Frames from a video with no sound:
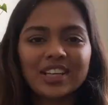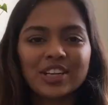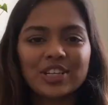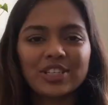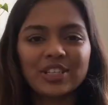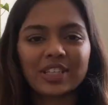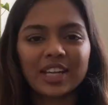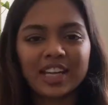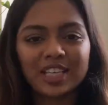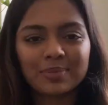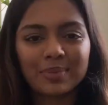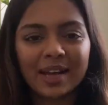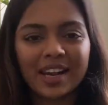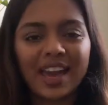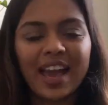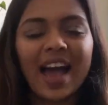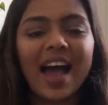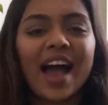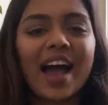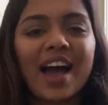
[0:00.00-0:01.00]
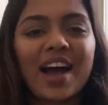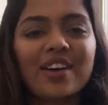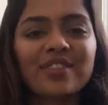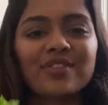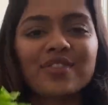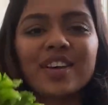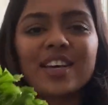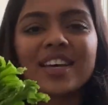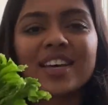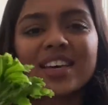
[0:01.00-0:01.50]
So next plant I have
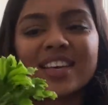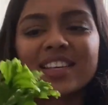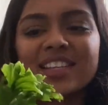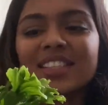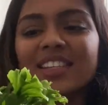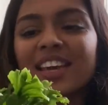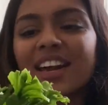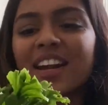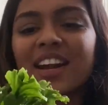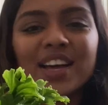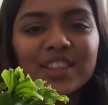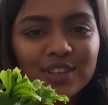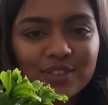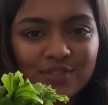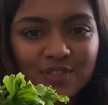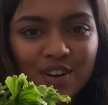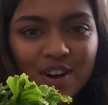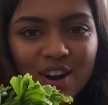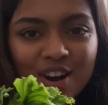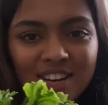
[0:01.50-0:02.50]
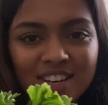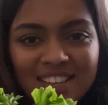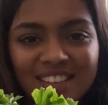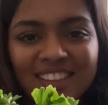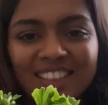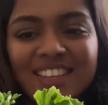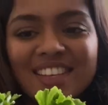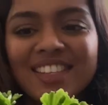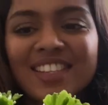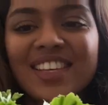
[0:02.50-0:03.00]
is another fern.
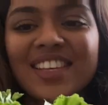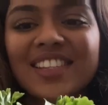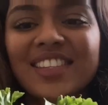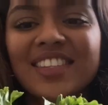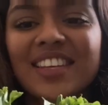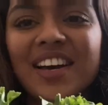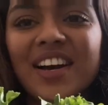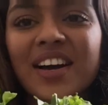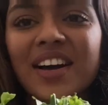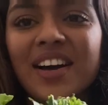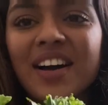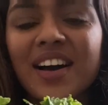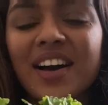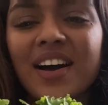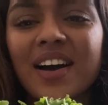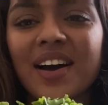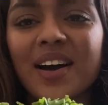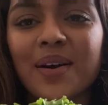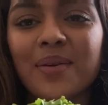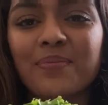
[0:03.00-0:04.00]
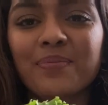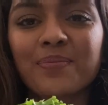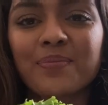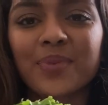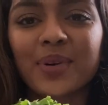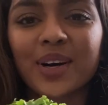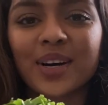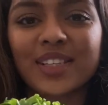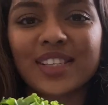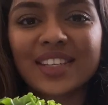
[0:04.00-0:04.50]
This is the
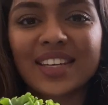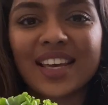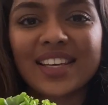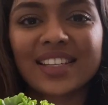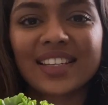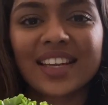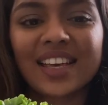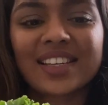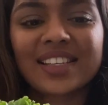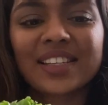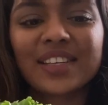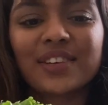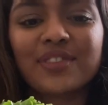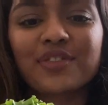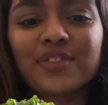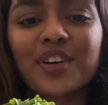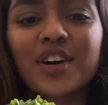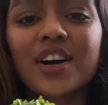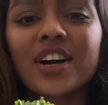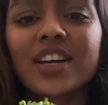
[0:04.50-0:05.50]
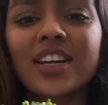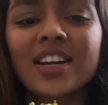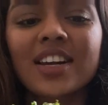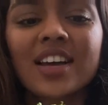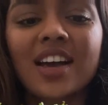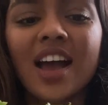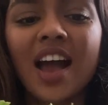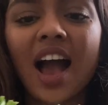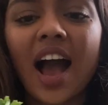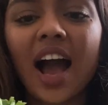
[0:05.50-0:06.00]
Bird's Nest Leslie fern.
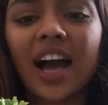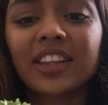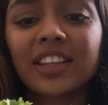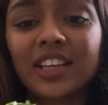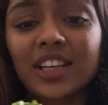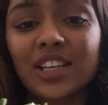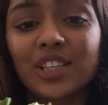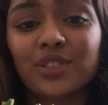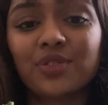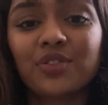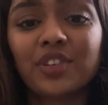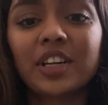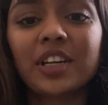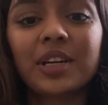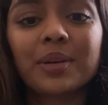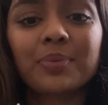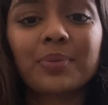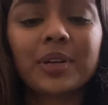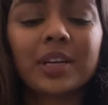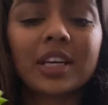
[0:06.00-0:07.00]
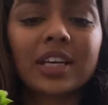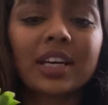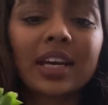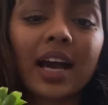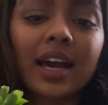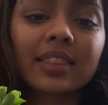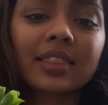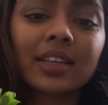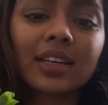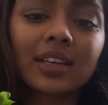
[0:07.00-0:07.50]
I think it's really pretty.
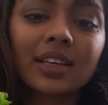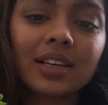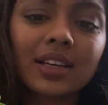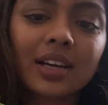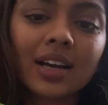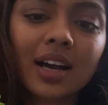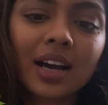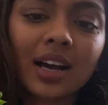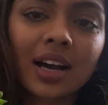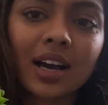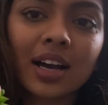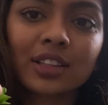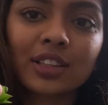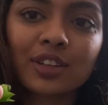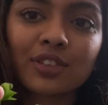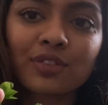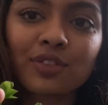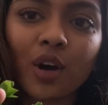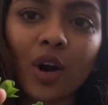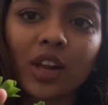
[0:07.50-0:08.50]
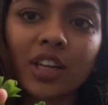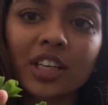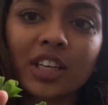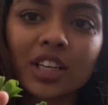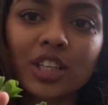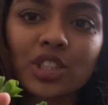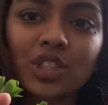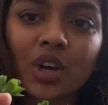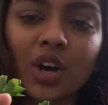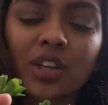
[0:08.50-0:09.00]
I think the
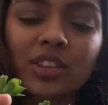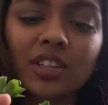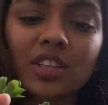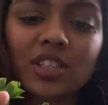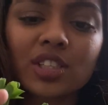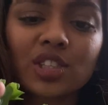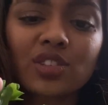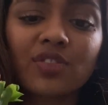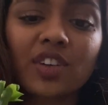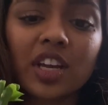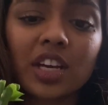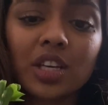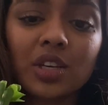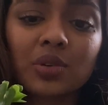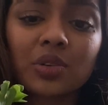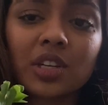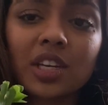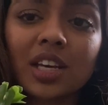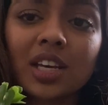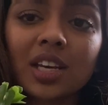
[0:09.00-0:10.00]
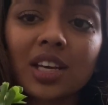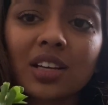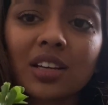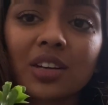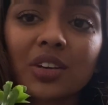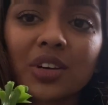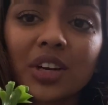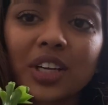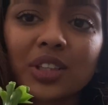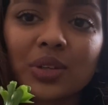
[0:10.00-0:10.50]
foliage on this is very unique.
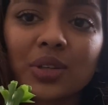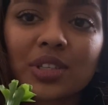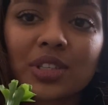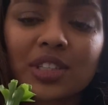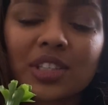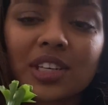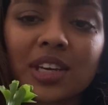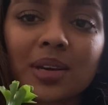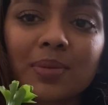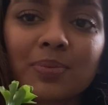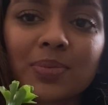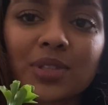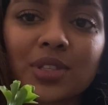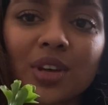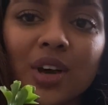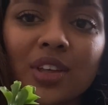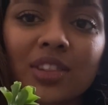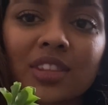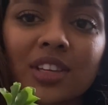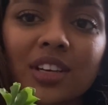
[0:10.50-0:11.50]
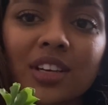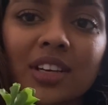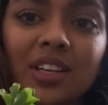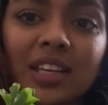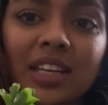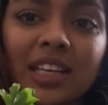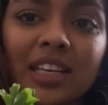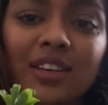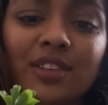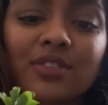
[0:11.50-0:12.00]
Look at those tips on
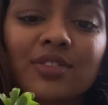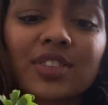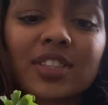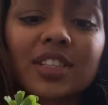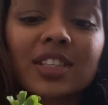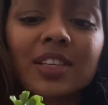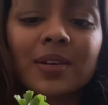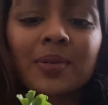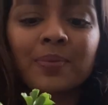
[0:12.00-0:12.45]
the leaves.